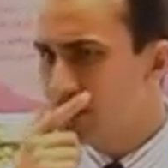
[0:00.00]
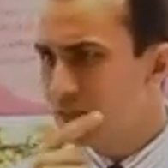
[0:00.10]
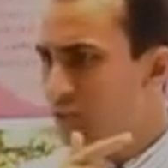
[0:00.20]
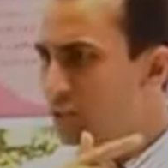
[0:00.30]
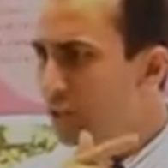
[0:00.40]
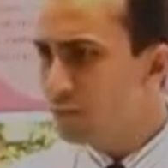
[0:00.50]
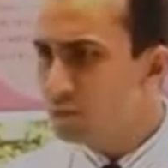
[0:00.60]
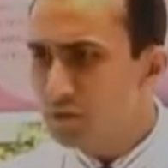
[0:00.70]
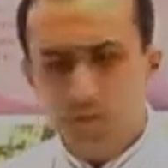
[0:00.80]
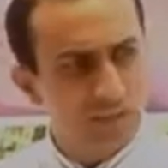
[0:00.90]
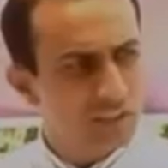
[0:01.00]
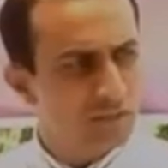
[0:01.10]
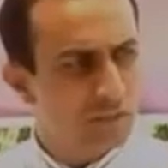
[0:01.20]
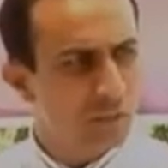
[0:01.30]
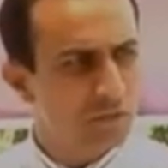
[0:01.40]
None of you ever
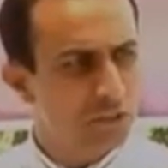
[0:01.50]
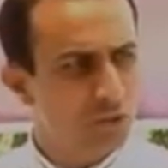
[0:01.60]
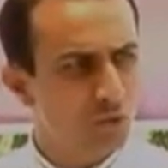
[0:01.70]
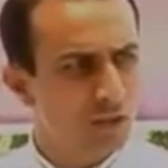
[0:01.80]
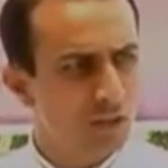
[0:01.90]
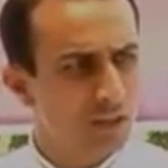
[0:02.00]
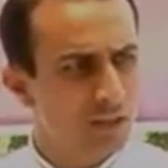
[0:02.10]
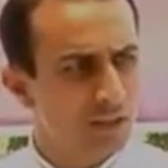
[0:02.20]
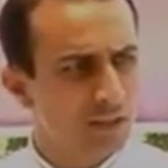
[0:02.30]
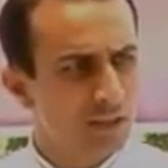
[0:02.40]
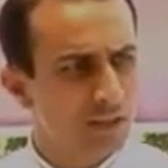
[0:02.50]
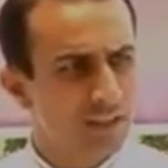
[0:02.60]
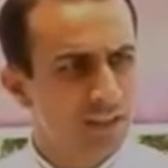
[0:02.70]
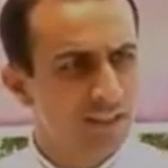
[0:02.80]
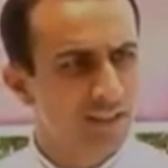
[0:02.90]
received a perfect score.
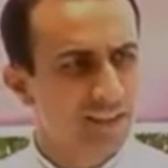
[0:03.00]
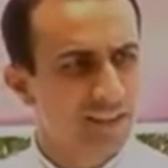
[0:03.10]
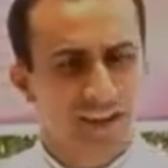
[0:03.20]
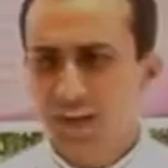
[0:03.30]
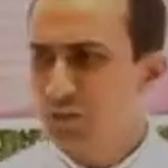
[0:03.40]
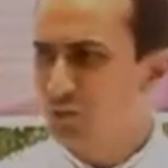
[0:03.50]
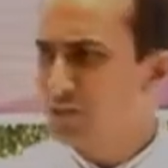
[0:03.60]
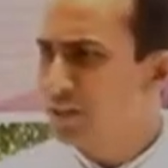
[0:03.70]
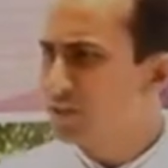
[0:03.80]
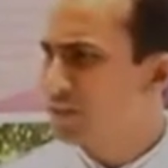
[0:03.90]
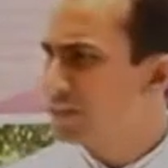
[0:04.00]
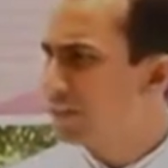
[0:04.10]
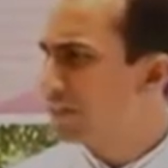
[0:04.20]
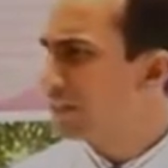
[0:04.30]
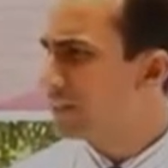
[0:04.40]
Are you serious?